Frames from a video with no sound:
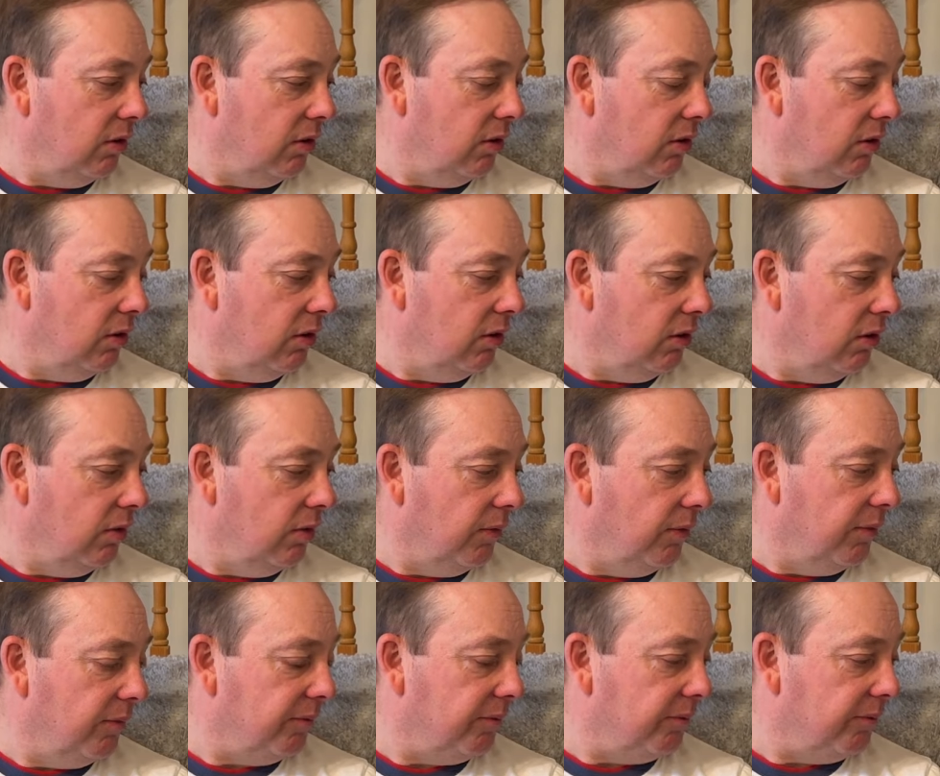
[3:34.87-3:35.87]

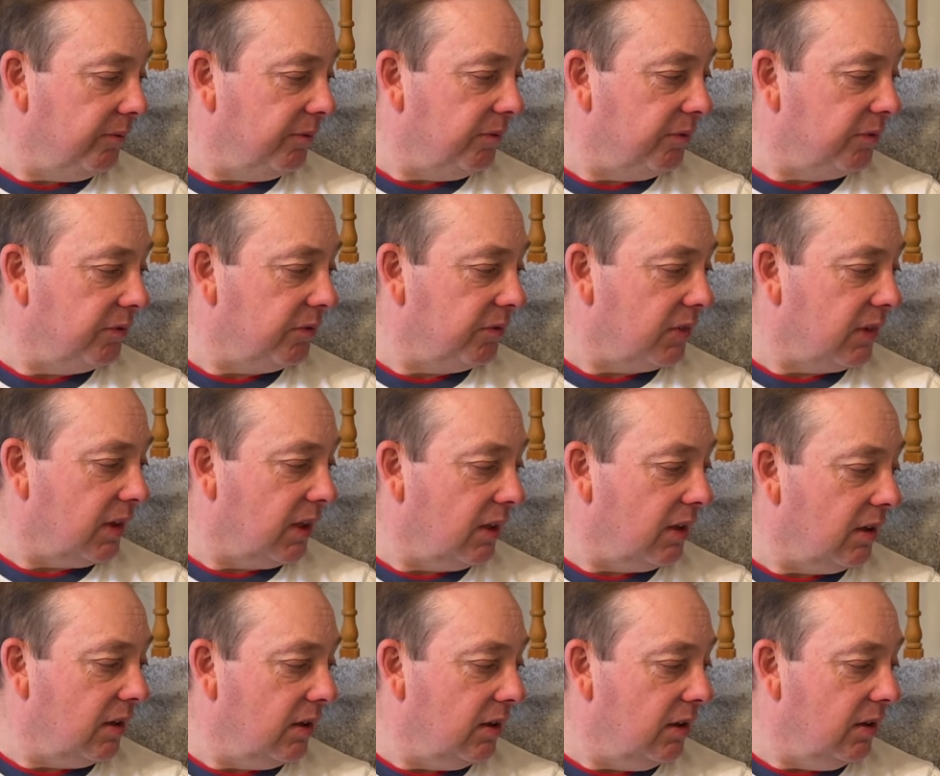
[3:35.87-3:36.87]

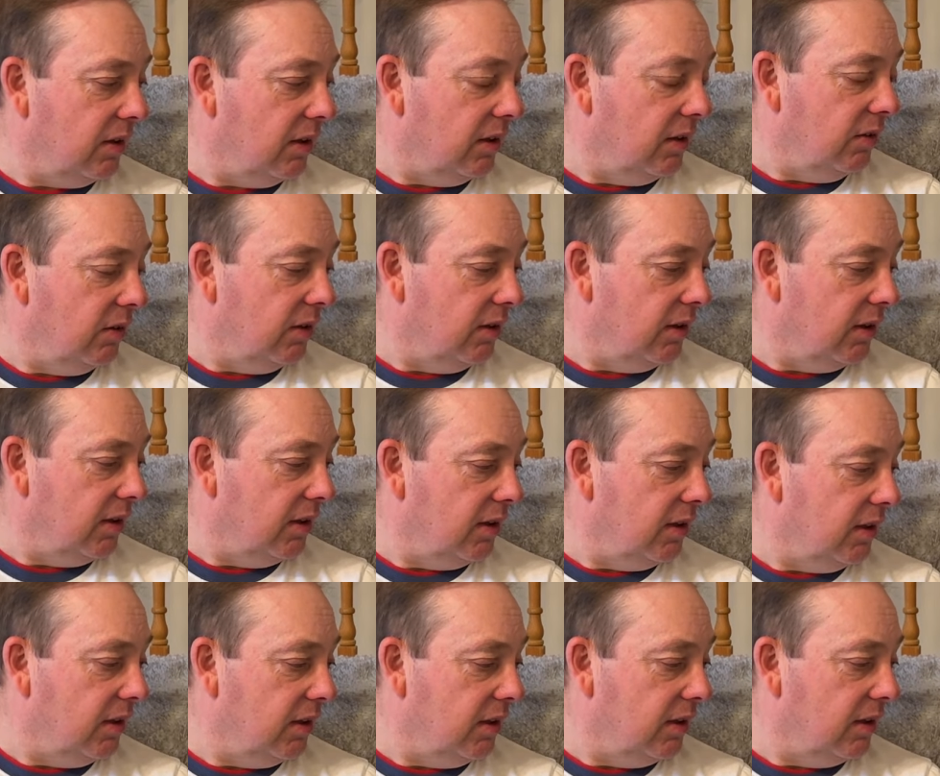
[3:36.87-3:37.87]

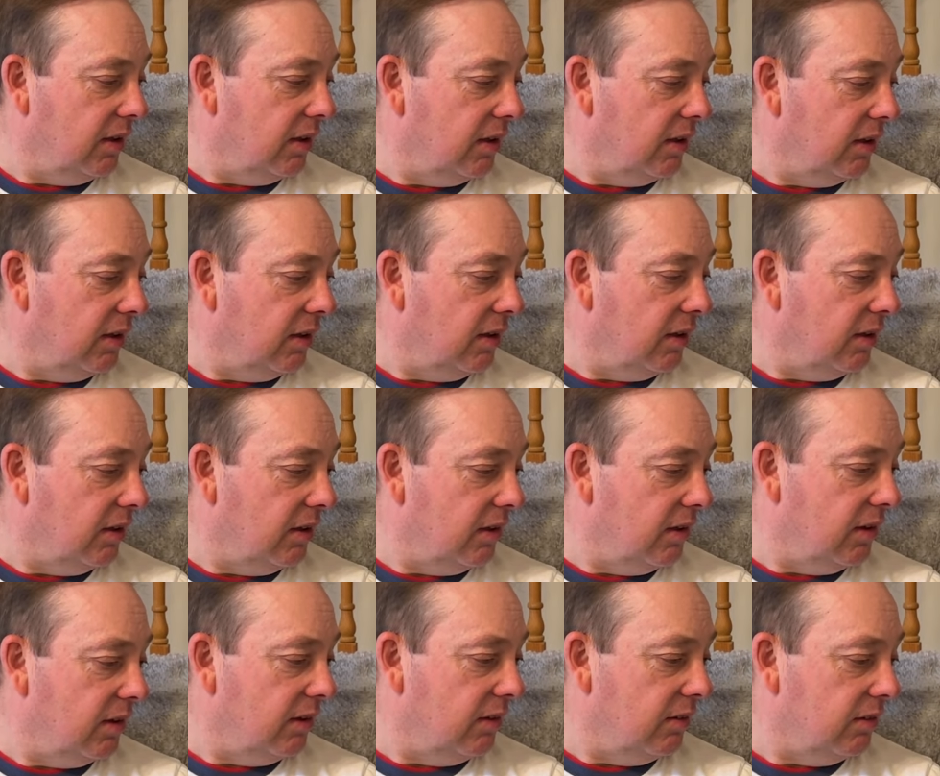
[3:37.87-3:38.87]

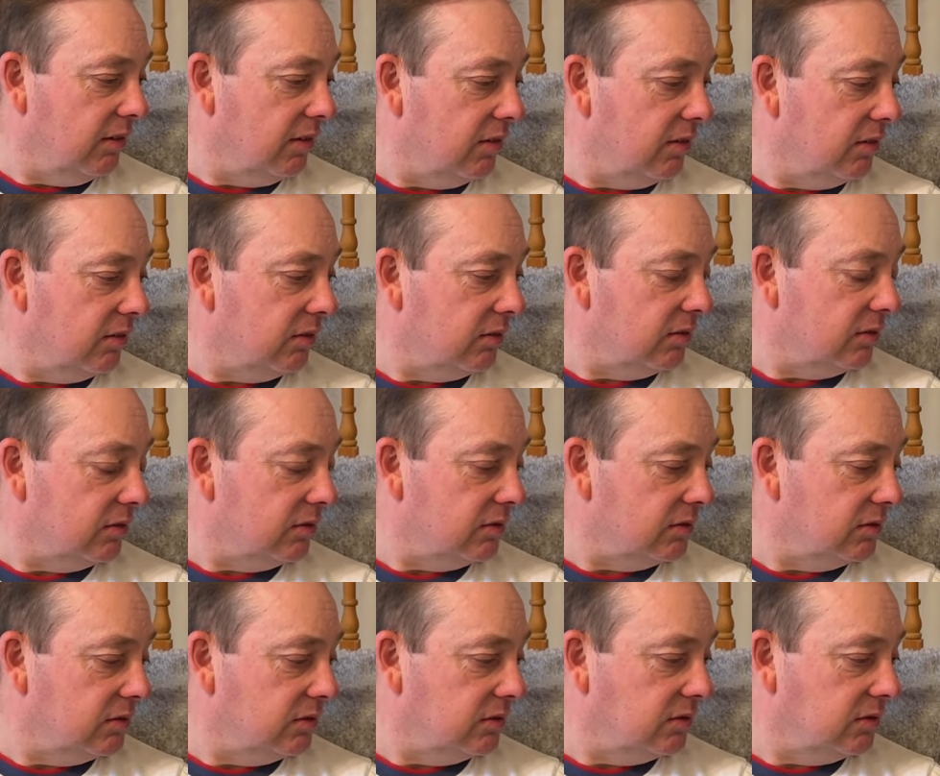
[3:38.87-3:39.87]

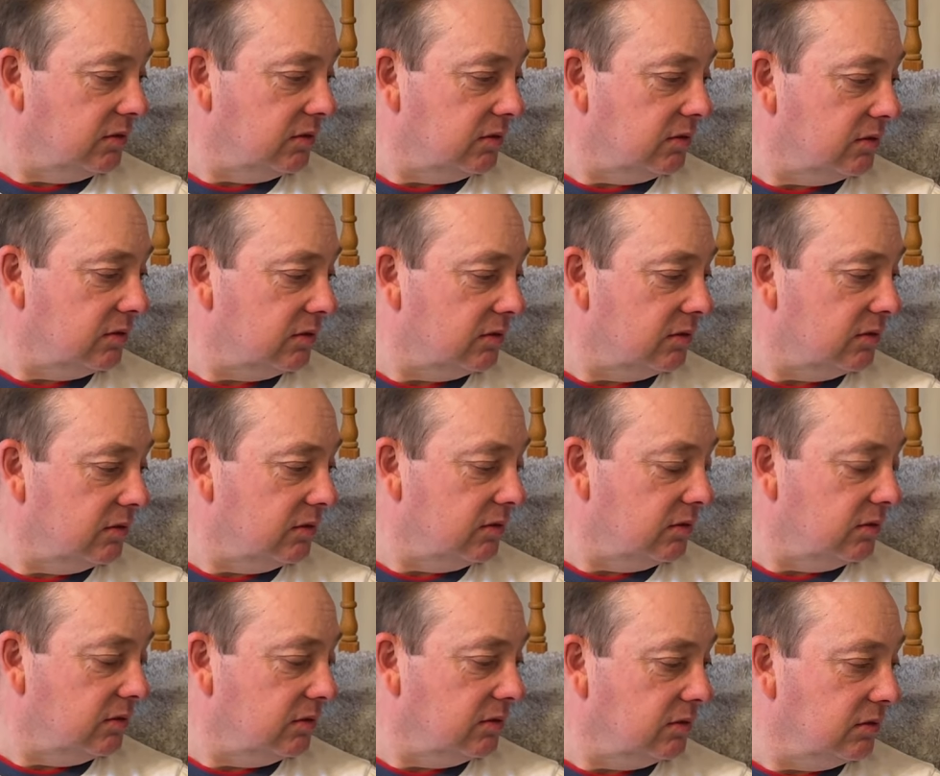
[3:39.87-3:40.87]
(silent)